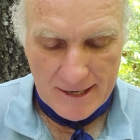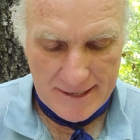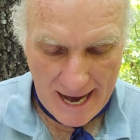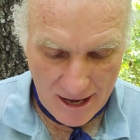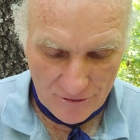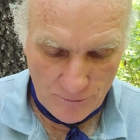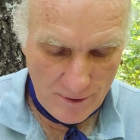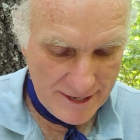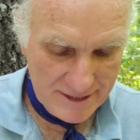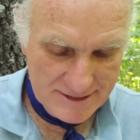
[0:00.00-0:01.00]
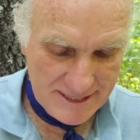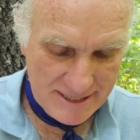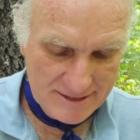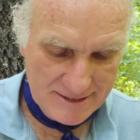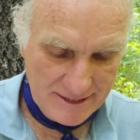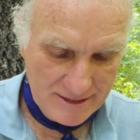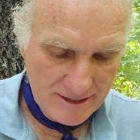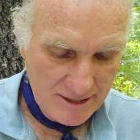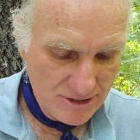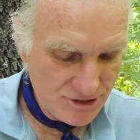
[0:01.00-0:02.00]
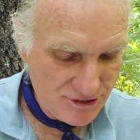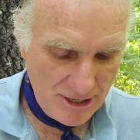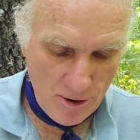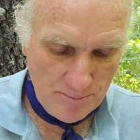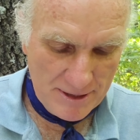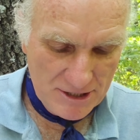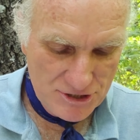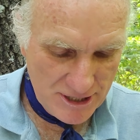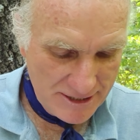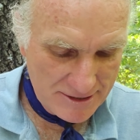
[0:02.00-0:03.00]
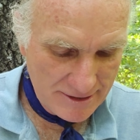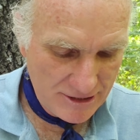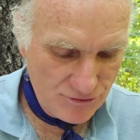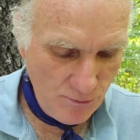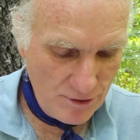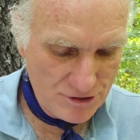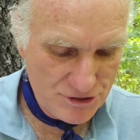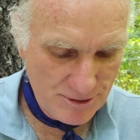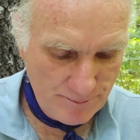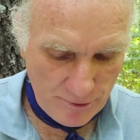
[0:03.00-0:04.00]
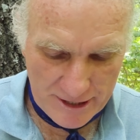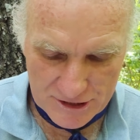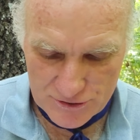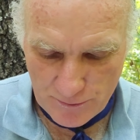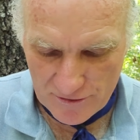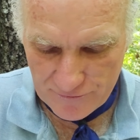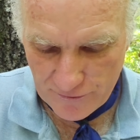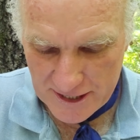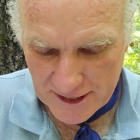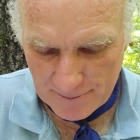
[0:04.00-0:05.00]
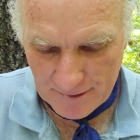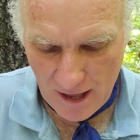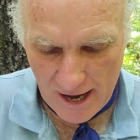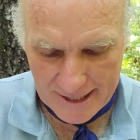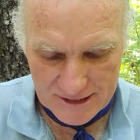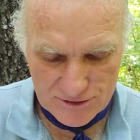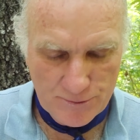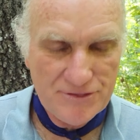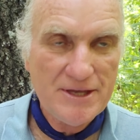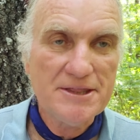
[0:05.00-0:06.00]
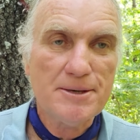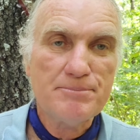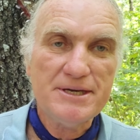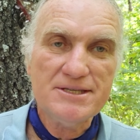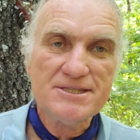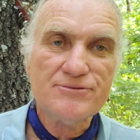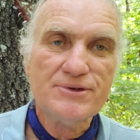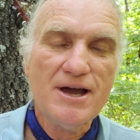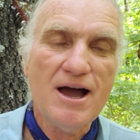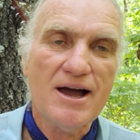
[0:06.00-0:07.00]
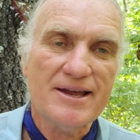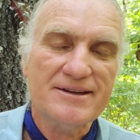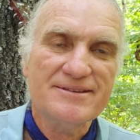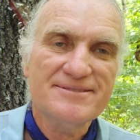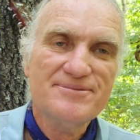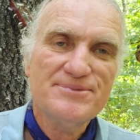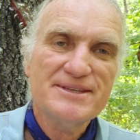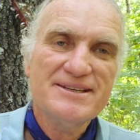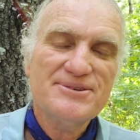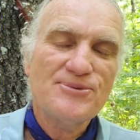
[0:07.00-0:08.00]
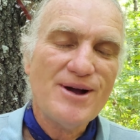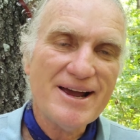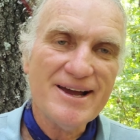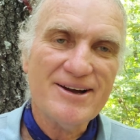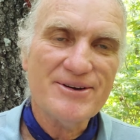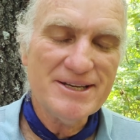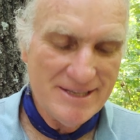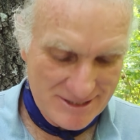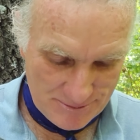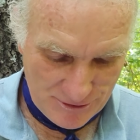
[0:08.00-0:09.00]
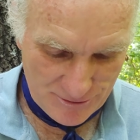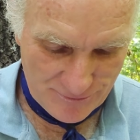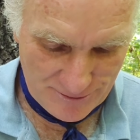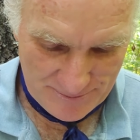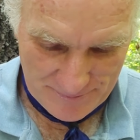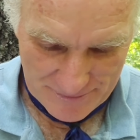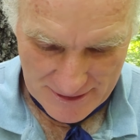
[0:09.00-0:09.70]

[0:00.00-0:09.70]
Now the way is easy, sloping gently towards the bridge where freedom lies within the peace of God. Wow, isn't this beautiful?